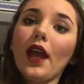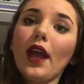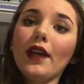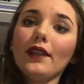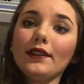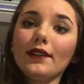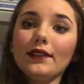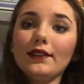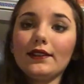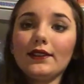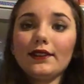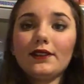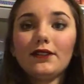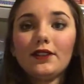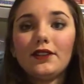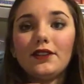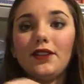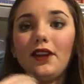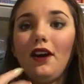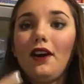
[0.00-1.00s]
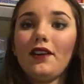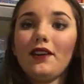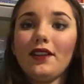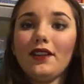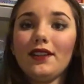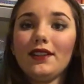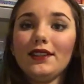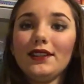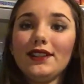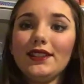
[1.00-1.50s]
And then she starts
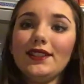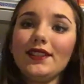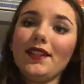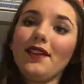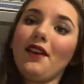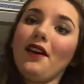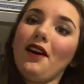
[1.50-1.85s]
talking, and she's like,